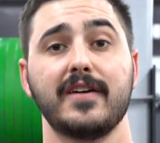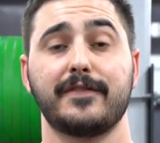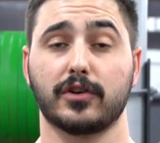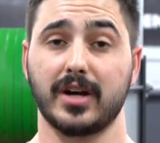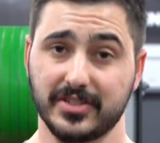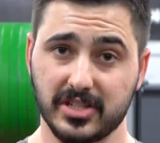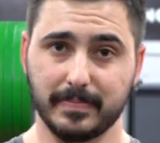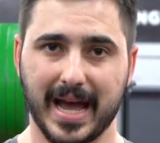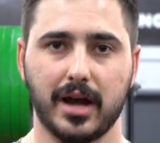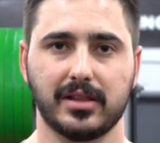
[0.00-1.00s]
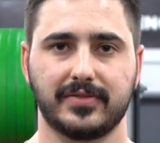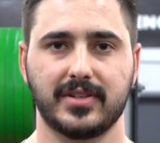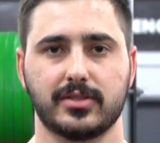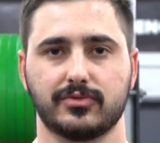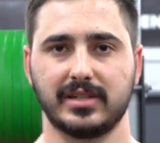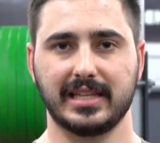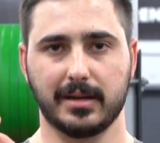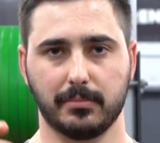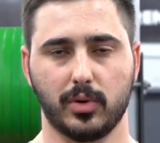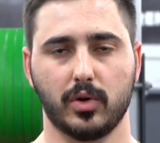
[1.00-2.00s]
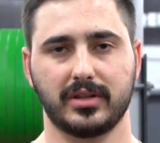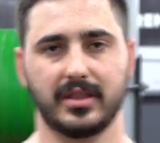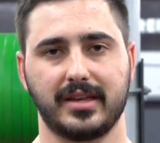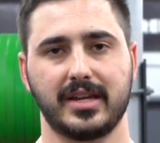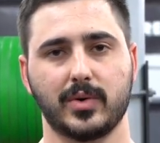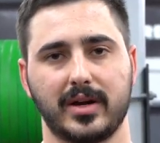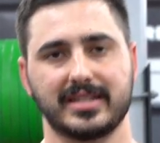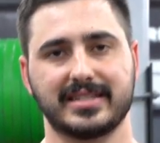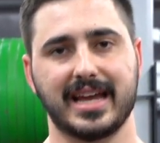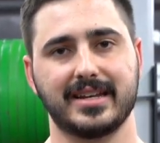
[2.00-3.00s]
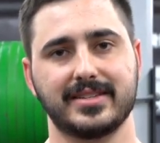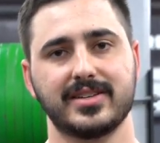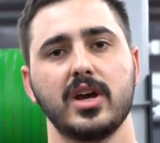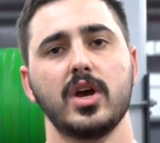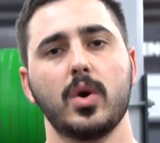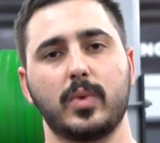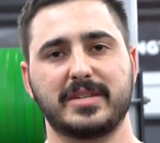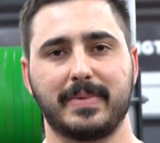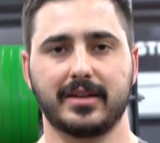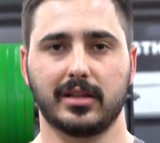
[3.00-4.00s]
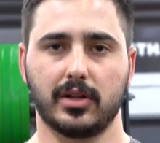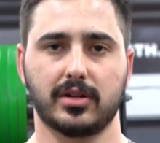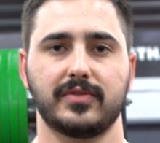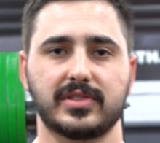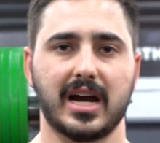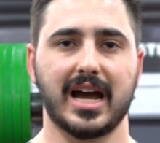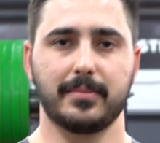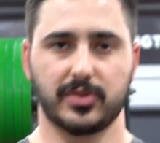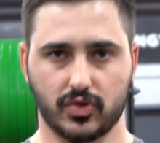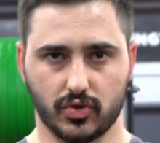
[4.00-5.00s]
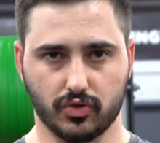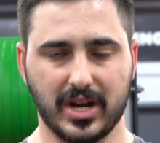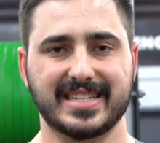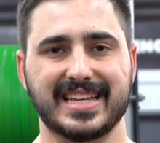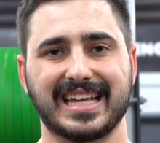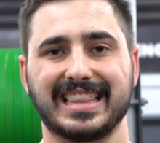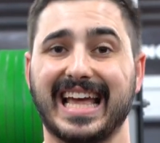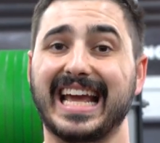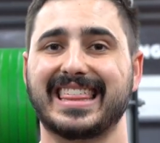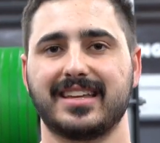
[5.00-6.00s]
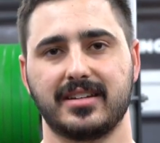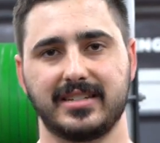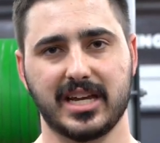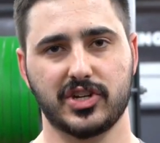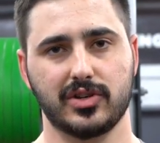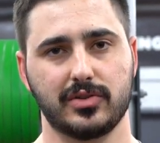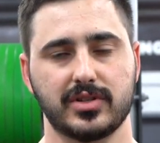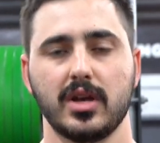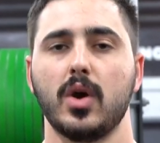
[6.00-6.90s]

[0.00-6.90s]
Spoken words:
For us as powerlifters, a really important thing to understand is we spend a lot of time stressing lengthened tissues.